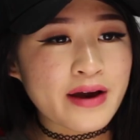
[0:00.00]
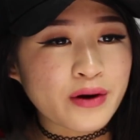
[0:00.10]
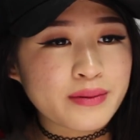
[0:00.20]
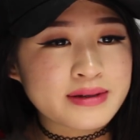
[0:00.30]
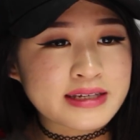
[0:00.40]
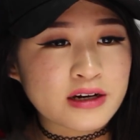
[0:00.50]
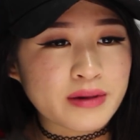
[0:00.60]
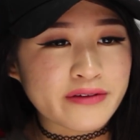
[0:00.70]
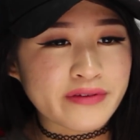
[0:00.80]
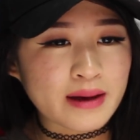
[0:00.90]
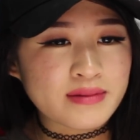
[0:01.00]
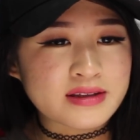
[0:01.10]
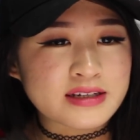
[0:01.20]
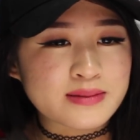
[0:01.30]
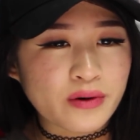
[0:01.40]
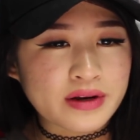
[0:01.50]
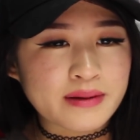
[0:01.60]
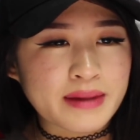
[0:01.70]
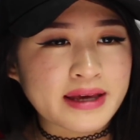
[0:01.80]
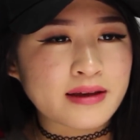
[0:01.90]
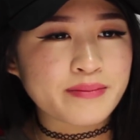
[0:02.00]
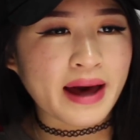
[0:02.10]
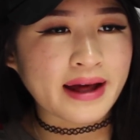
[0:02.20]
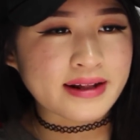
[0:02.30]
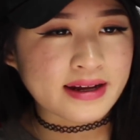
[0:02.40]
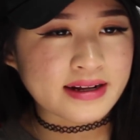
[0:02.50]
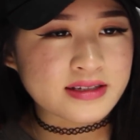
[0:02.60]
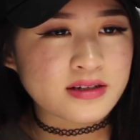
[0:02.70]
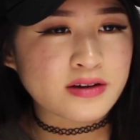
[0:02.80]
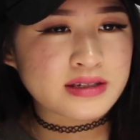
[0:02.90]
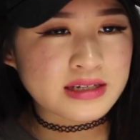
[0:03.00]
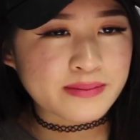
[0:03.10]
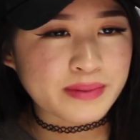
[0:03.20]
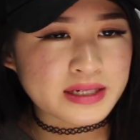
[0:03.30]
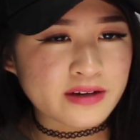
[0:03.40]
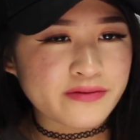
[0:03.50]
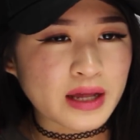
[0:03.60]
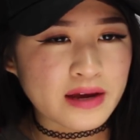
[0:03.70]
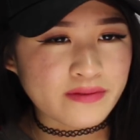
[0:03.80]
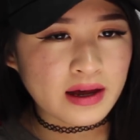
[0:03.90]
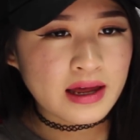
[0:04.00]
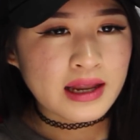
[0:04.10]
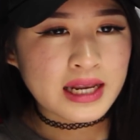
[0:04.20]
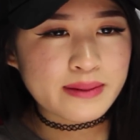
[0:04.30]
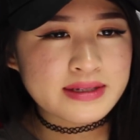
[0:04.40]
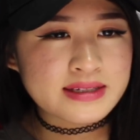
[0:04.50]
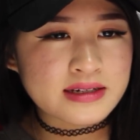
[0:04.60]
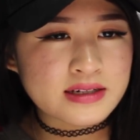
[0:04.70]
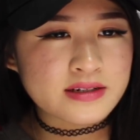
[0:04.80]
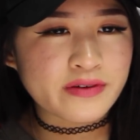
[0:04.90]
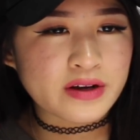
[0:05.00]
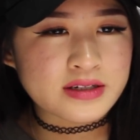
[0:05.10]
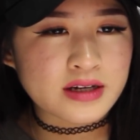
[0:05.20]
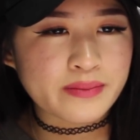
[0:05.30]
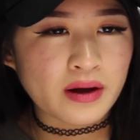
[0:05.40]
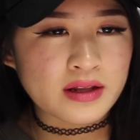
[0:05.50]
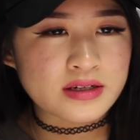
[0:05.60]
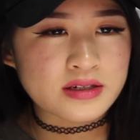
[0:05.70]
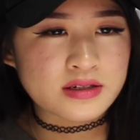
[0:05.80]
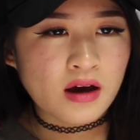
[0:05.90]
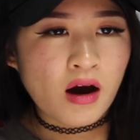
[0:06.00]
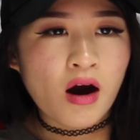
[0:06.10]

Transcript: I almost killed my family this morning making pancakes. No stick butter flavour. Lemon scented furniture polish.